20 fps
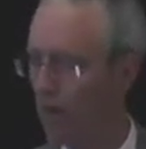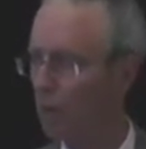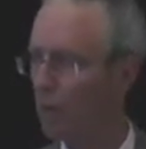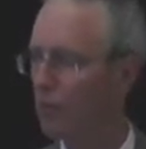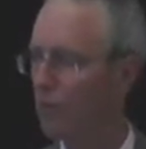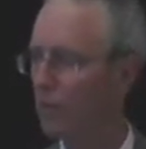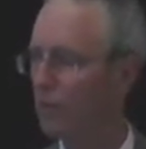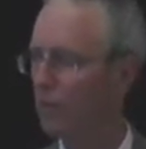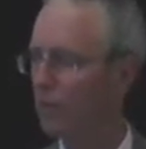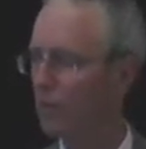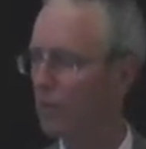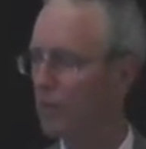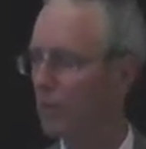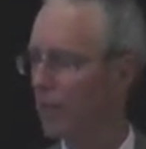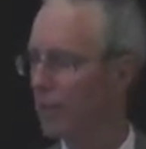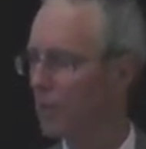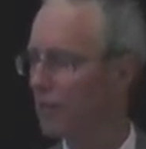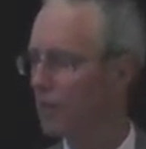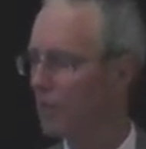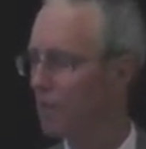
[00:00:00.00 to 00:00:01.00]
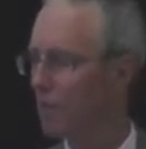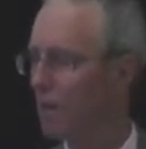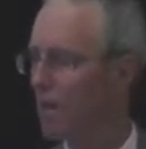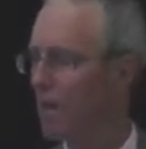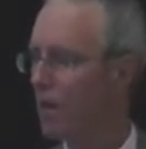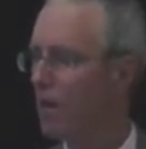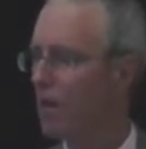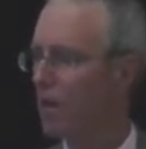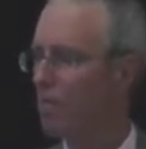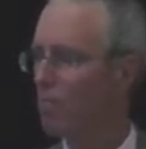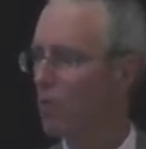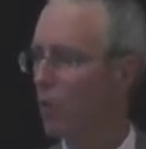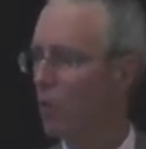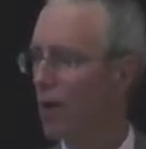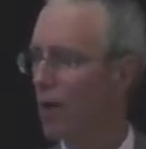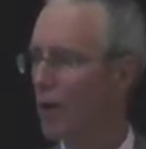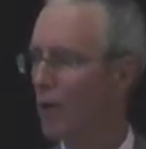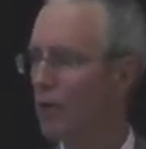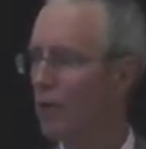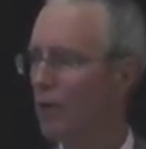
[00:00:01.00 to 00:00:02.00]
presentation. But
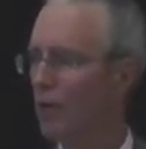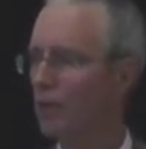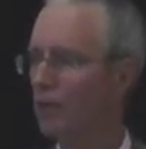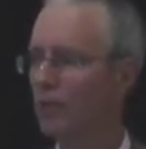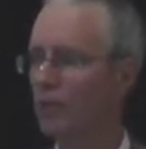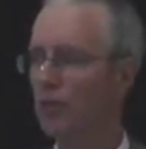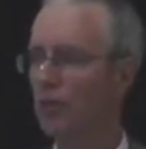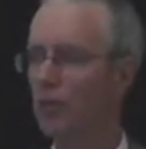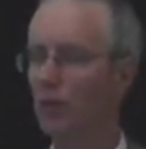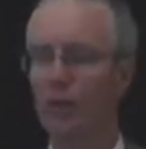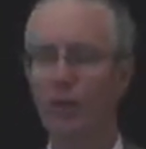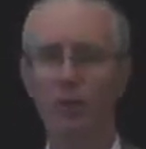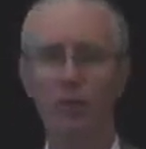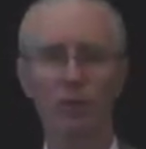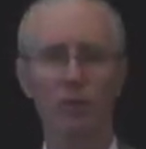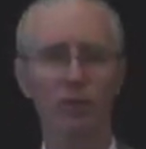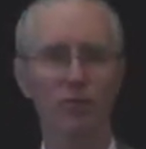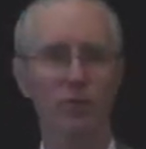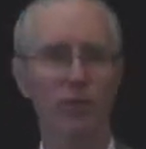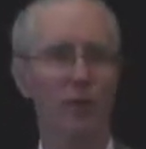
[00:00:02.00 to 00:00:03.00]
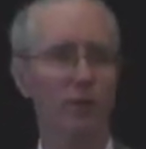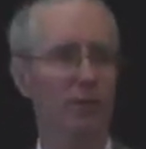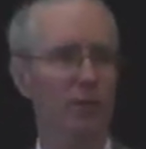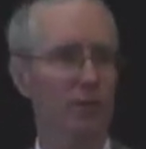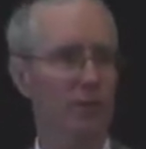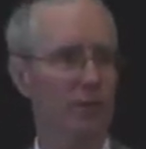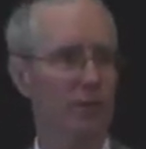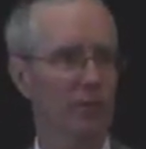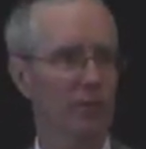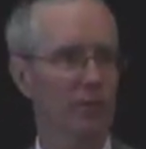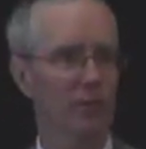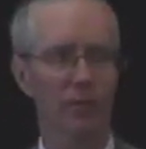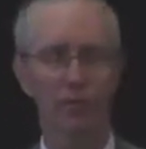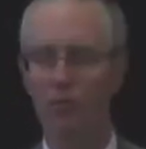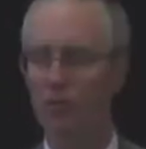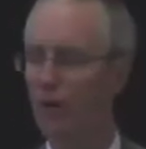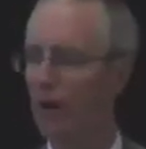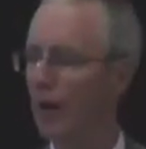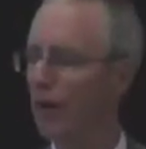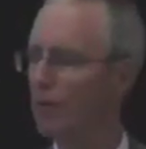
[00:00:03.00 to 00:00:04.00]
why do you want to consider electrical safety in your
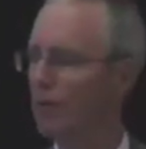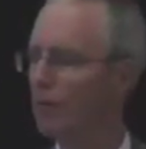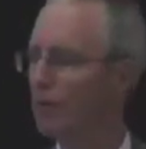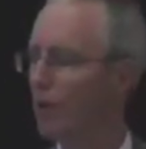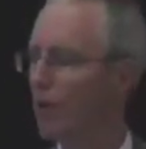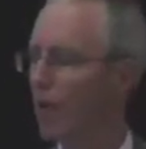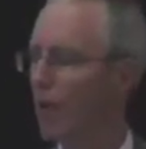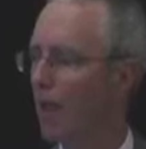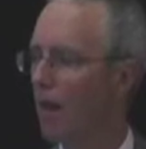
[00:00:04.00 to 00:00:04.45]
designs?